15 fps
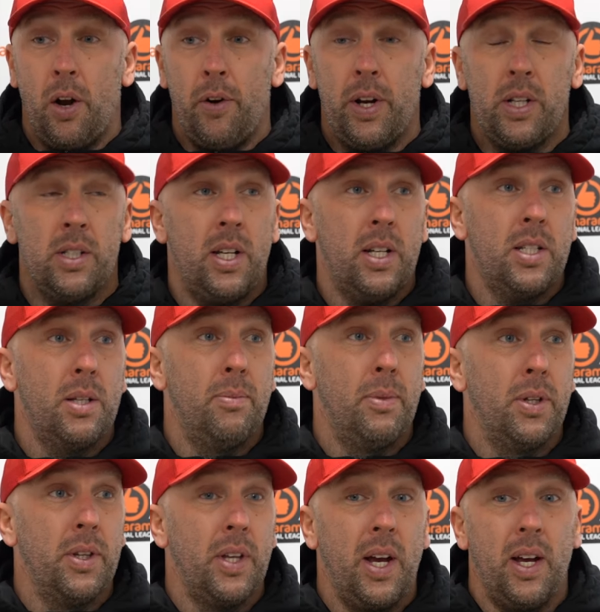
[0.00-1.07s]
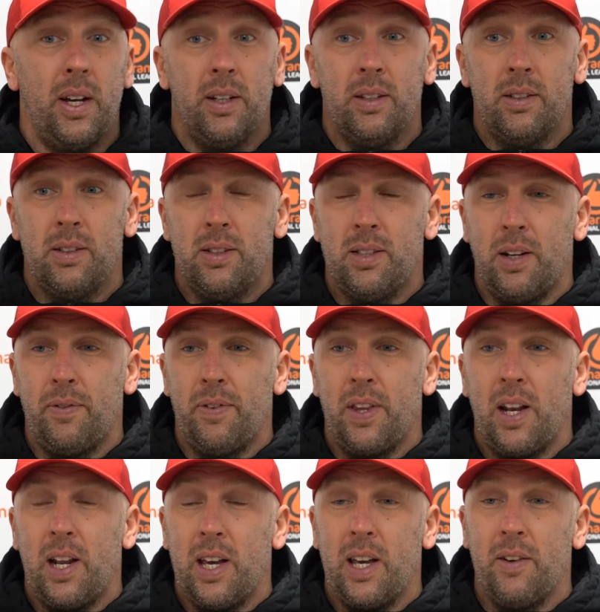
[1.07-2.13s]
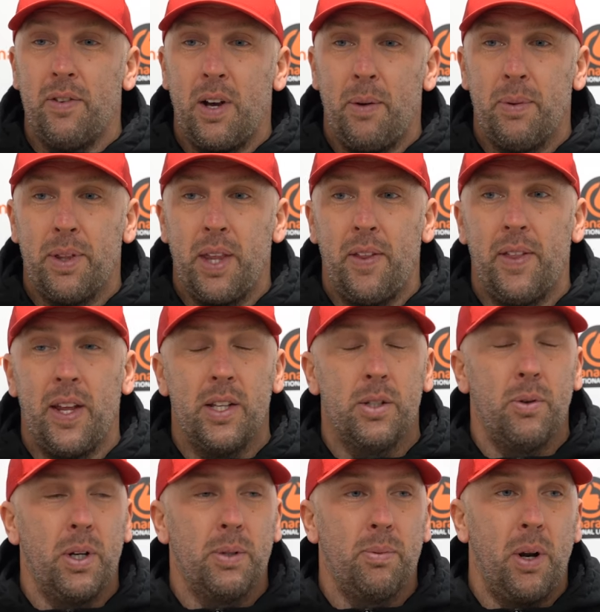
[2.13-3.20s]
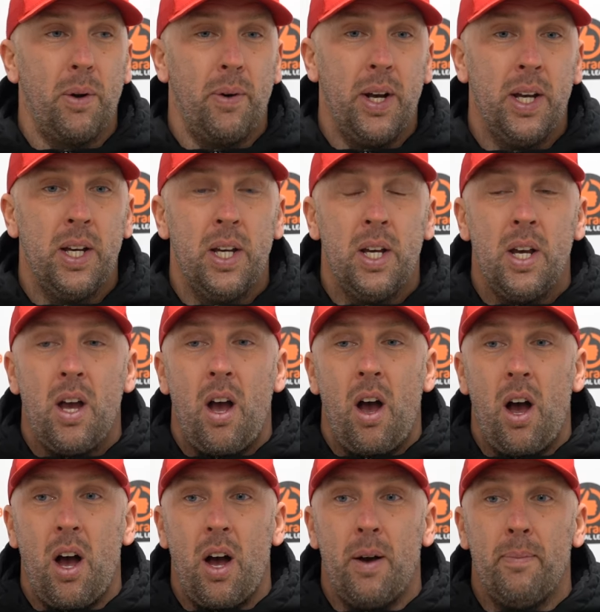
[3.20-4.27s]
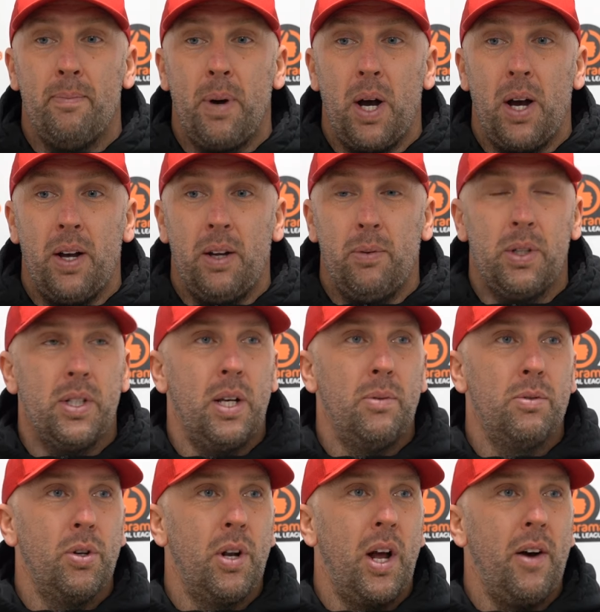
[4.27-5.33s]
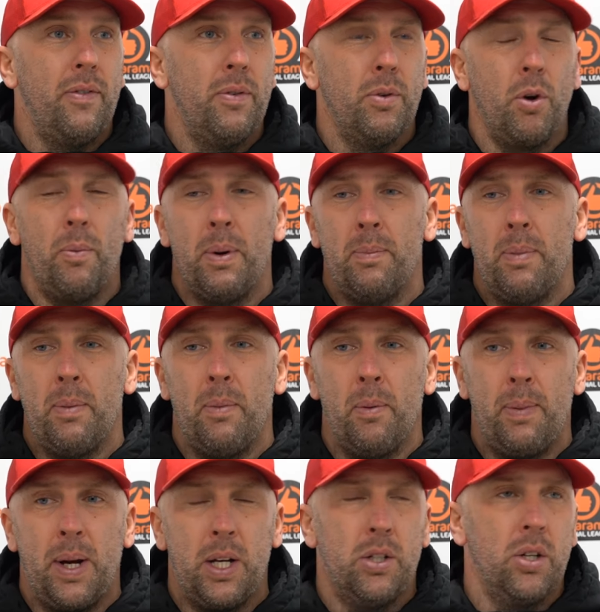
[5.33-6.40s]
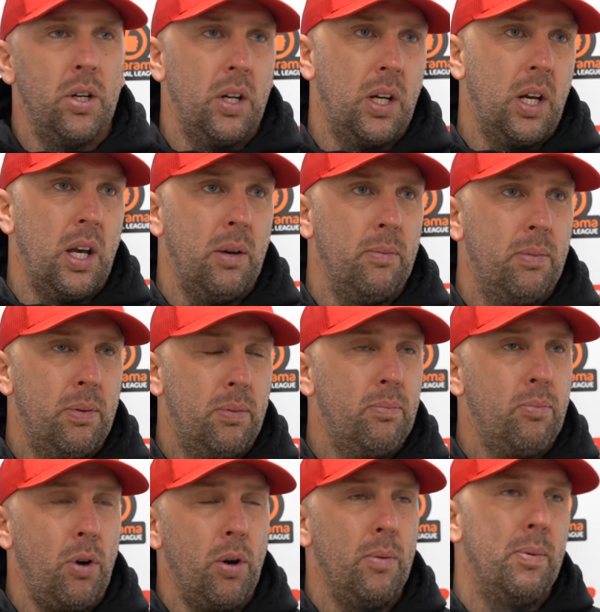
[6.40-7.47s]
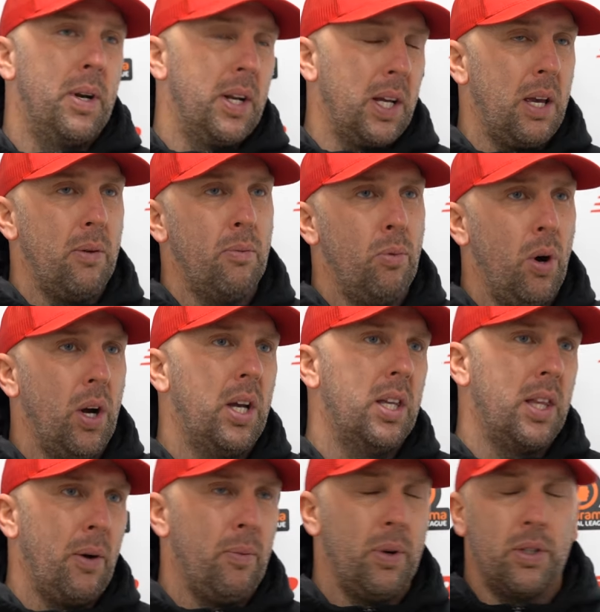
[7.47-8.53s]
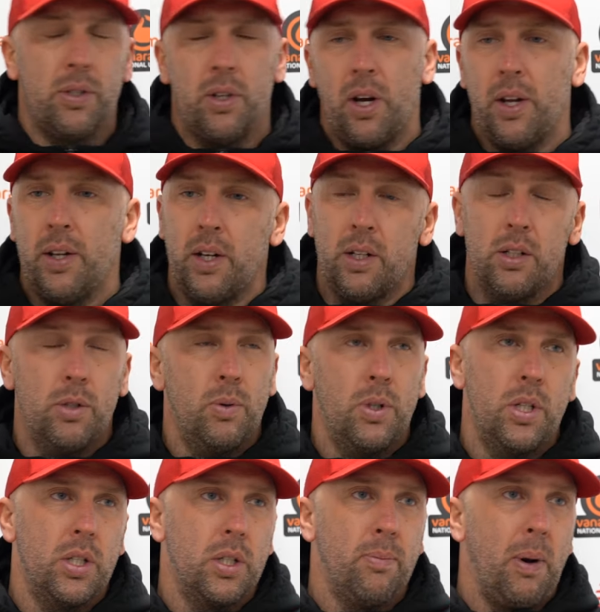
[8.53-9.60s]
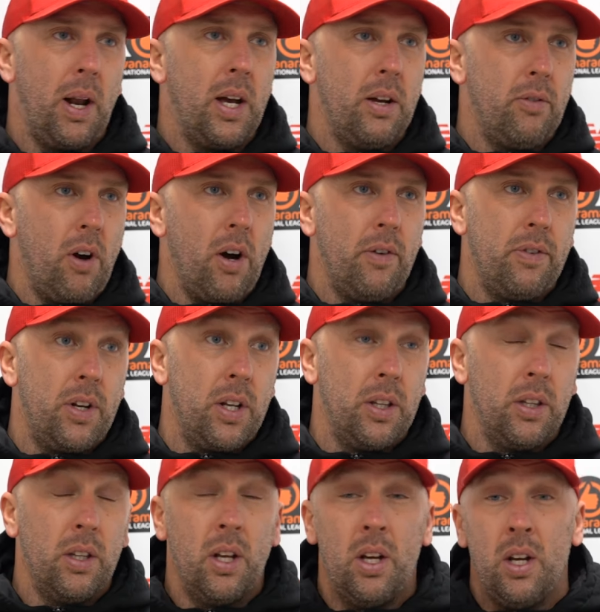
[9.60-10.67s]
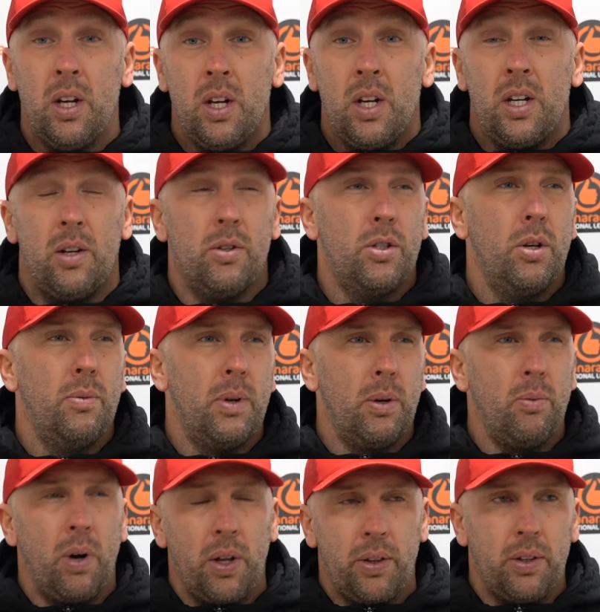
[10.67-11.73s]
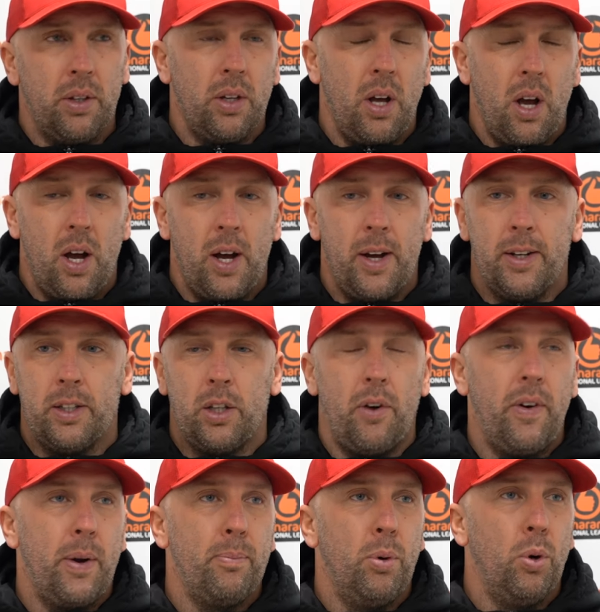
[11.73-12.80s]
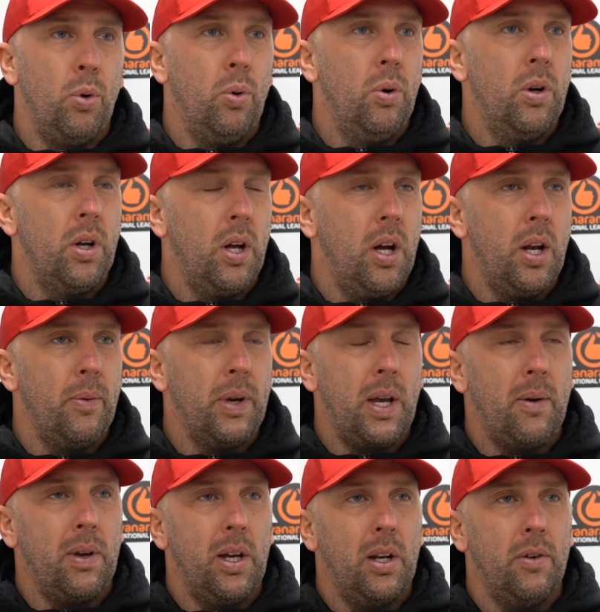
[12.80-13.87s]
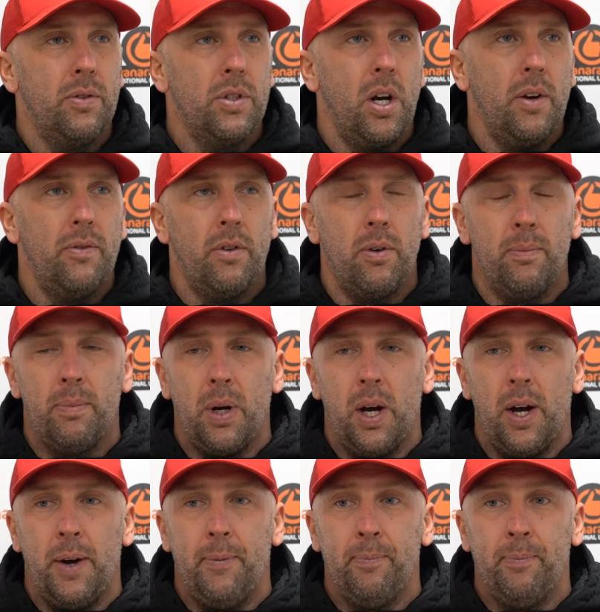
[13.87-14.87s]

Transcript: that's a testament that sixth in the league have come and done that to us, by the way. But when teams do that, I think we've got to be a bit more patient and keep probing and keep working down one side and switches of play rather than there's too many direct ball that we kept getting offside from. But